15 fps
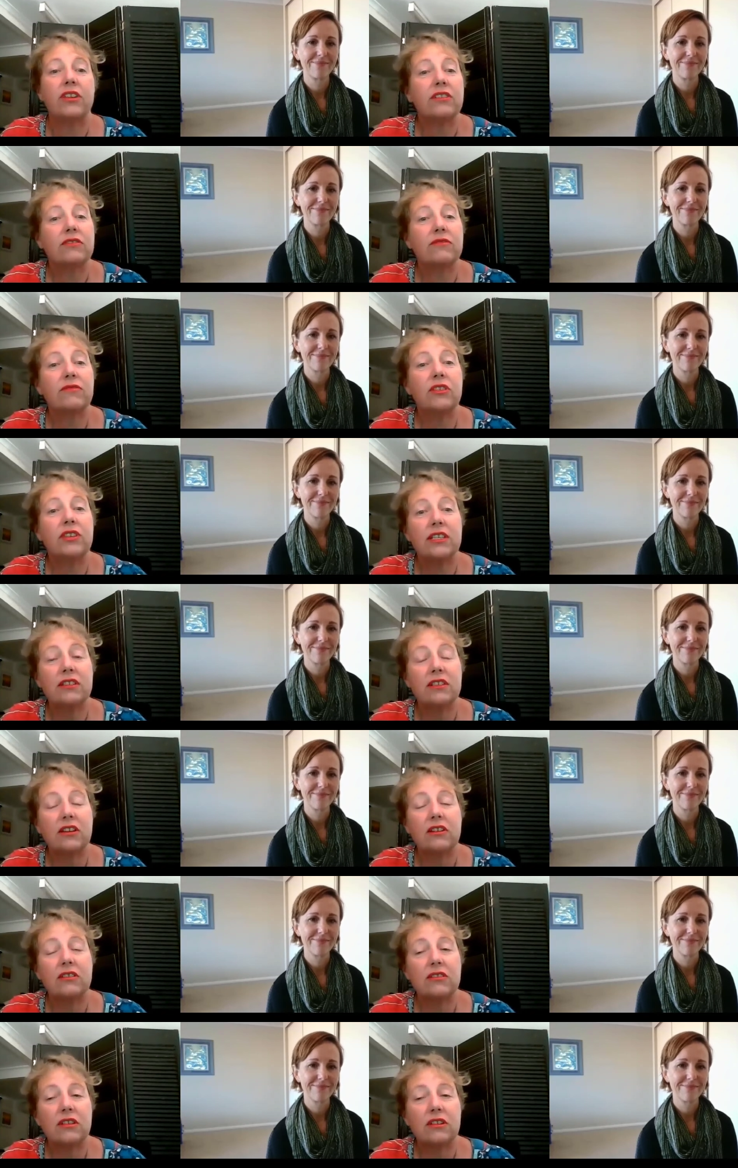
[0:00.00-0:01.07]
Speaker 1: those few years ago
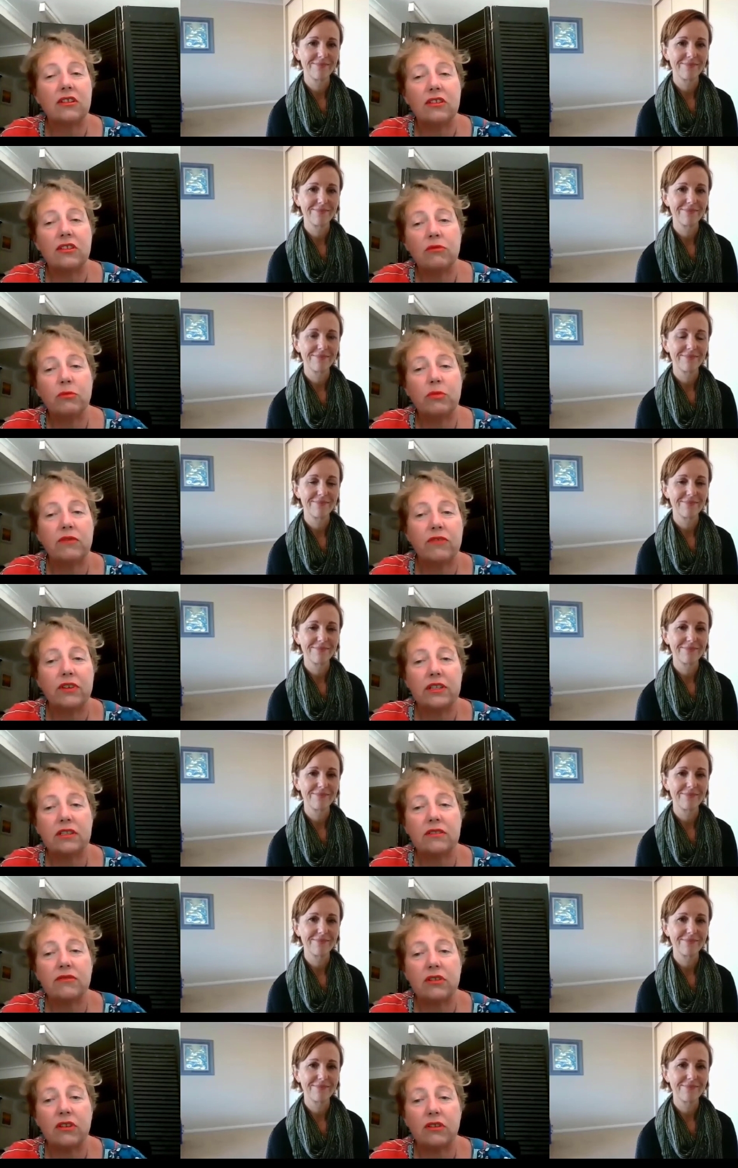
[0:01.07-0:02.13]
because I know that we'll be friends for
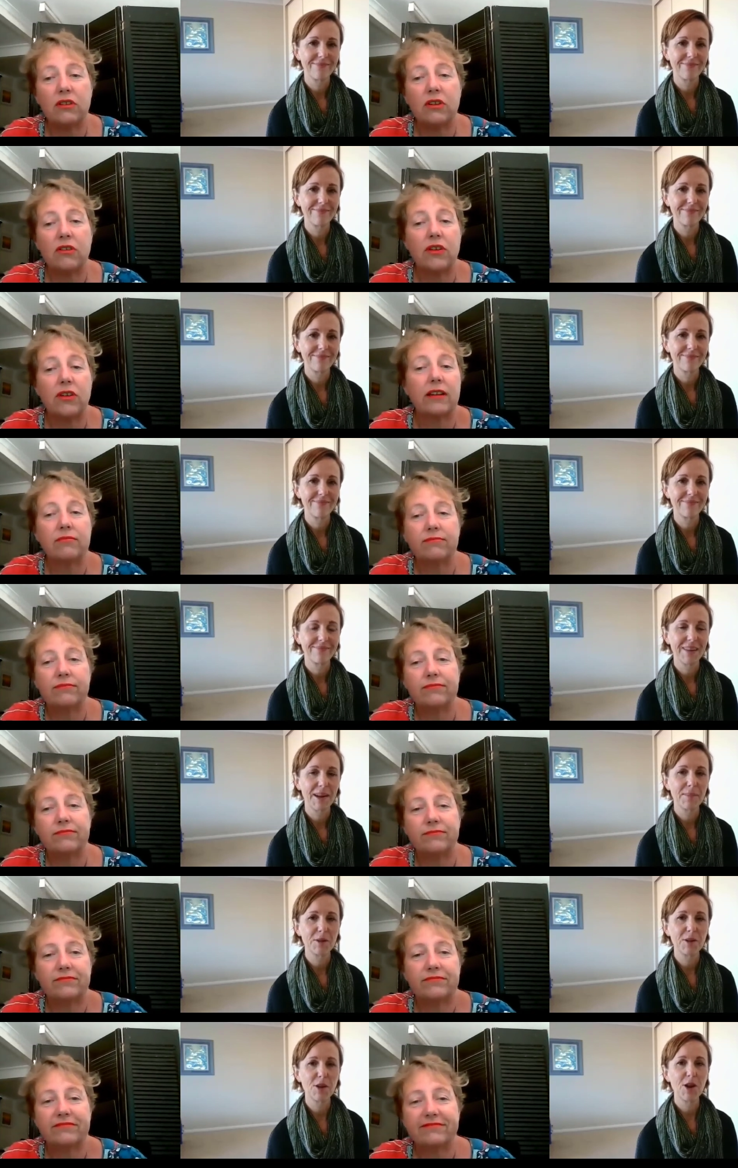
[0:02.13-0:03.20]
a lot longer.
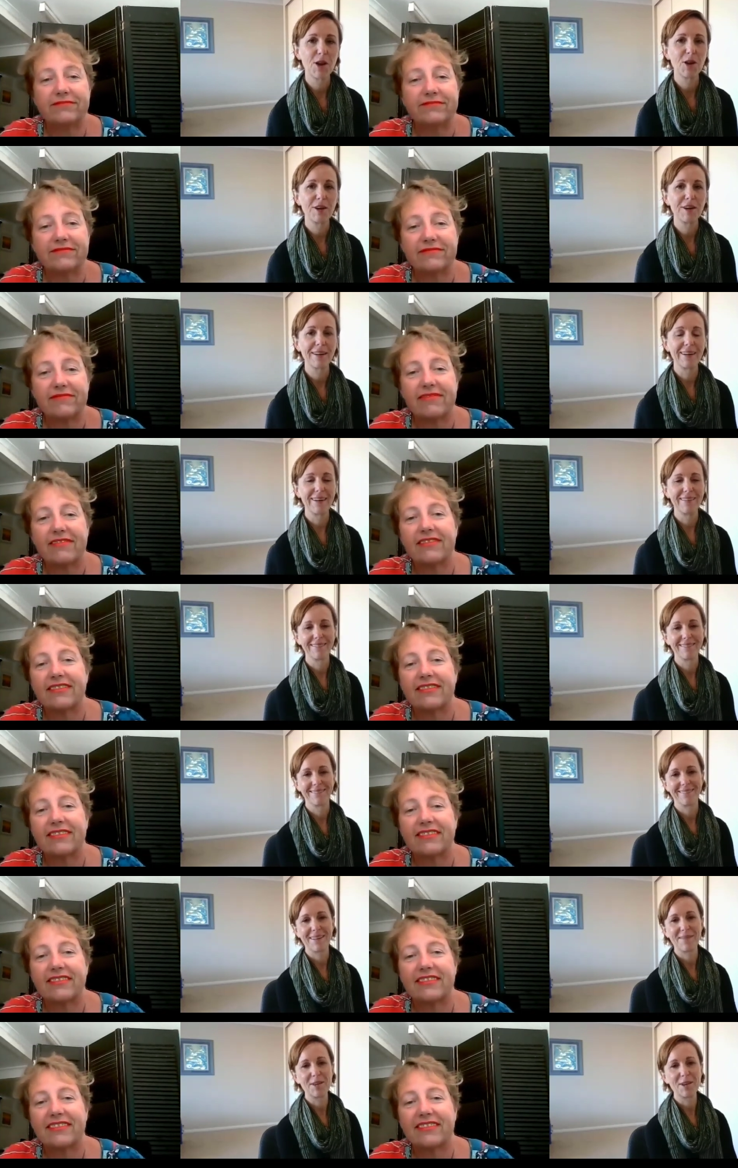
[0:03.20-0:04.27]
Speaker 2: Absolutely.
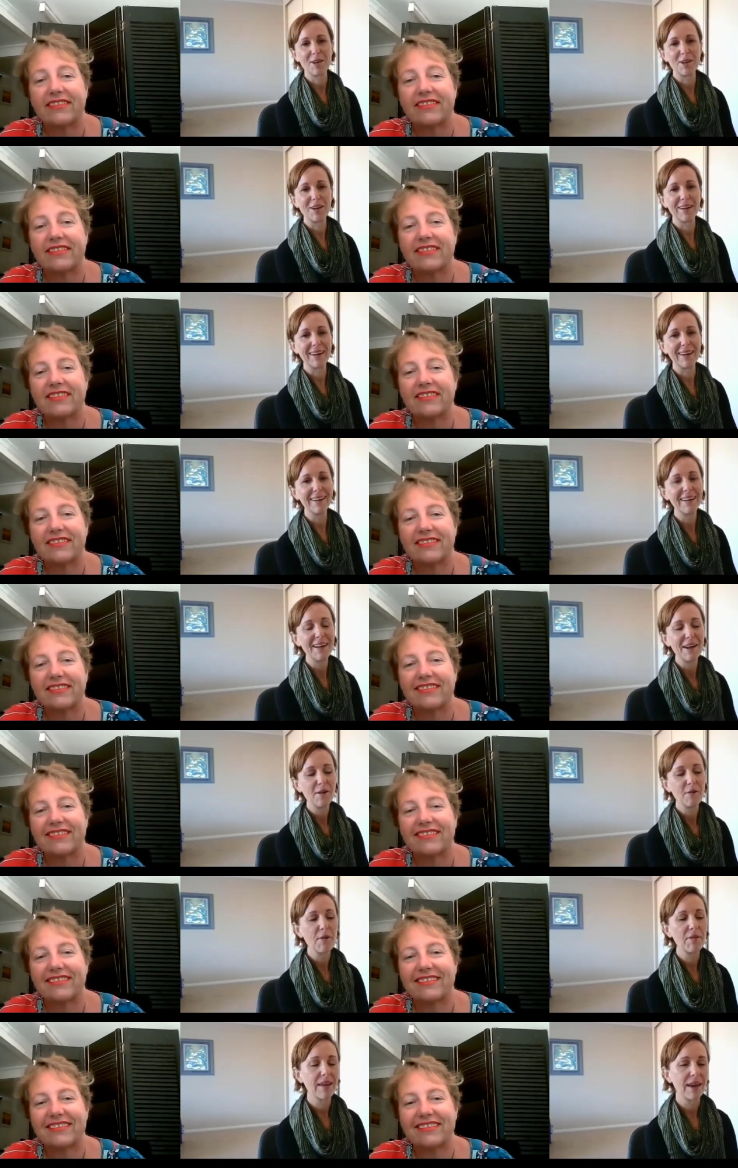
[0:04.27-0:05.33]
Absolutely.
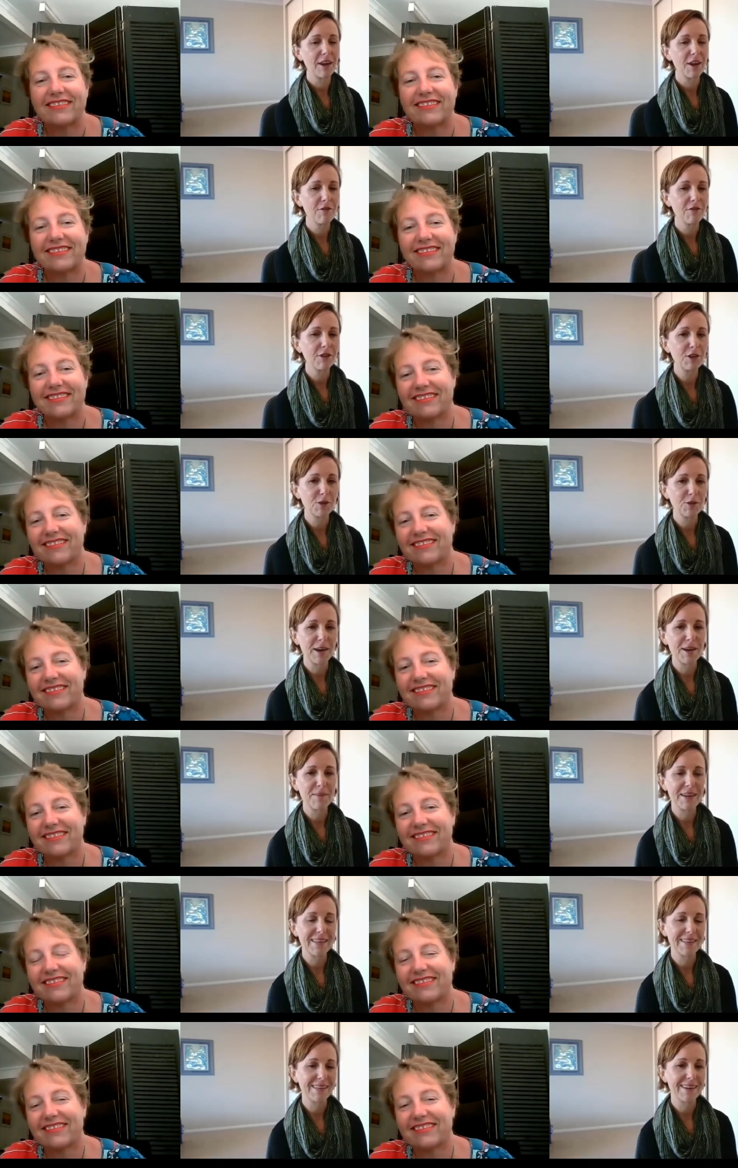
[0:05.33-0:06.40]
Well, thank you for joining
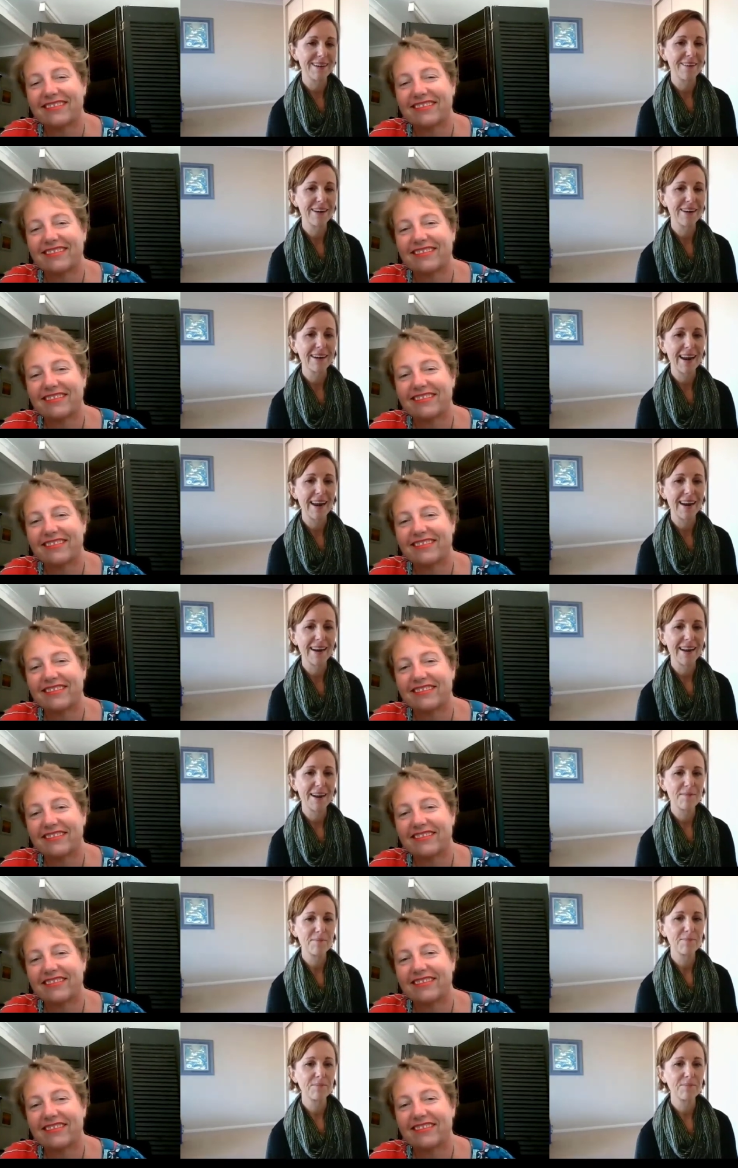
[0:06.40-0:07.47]
me, Sarah. And
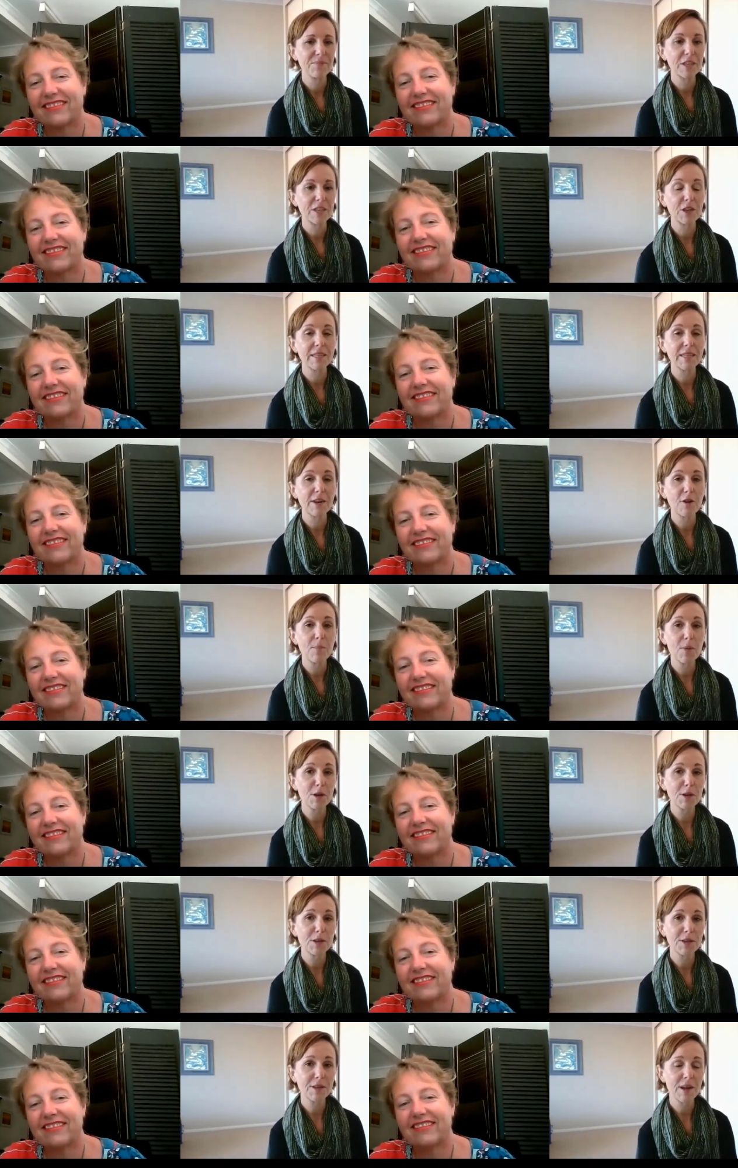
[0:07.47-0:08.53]
um, so, Sarah
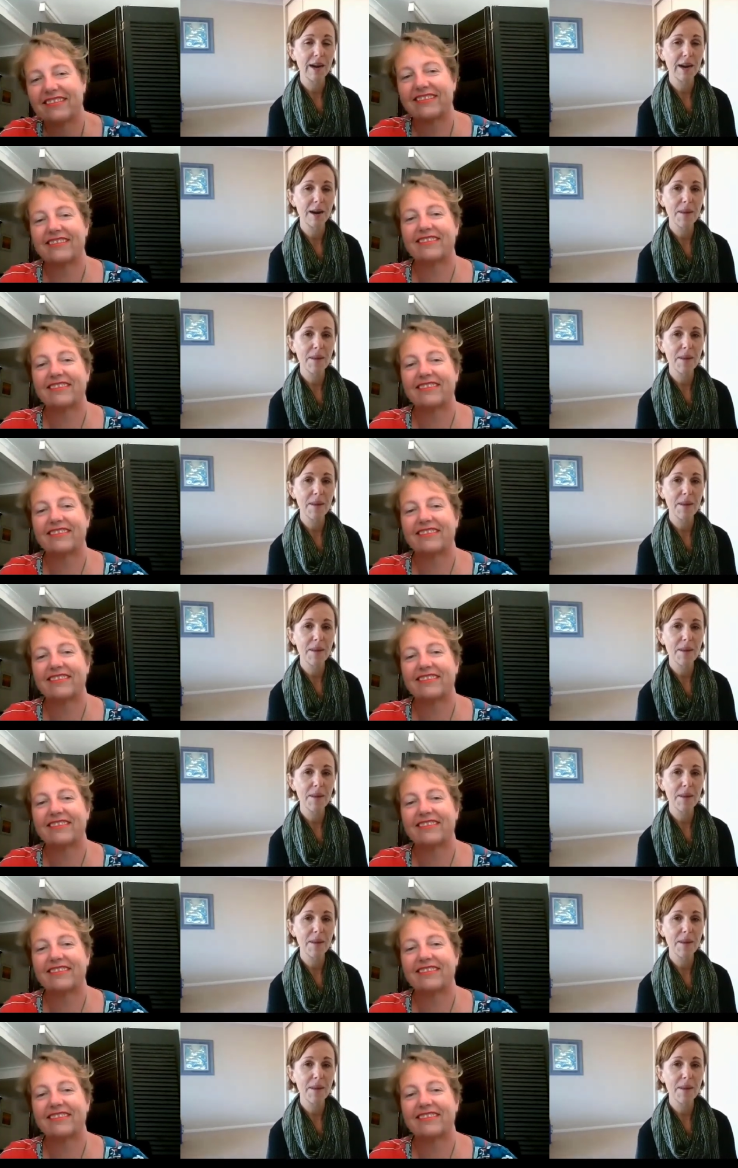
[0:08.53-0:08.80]
Moss, an